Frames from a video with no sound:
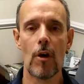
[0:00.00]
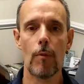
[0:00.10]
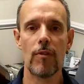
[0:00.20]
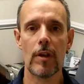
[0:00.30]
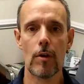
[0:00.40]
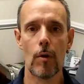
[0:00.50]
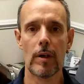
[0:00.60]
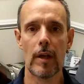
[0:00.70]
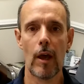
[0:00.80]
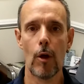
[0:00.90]
hopefully
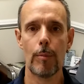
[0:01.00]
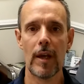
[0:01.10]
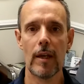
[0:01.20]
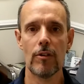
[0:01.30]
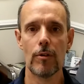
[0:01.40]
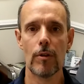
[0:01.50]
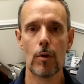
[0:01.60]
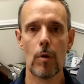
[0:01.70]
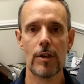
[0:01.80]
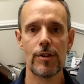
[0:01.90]
going to help answer the
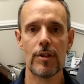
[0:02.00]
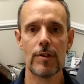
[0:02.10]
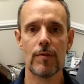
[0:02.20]
questions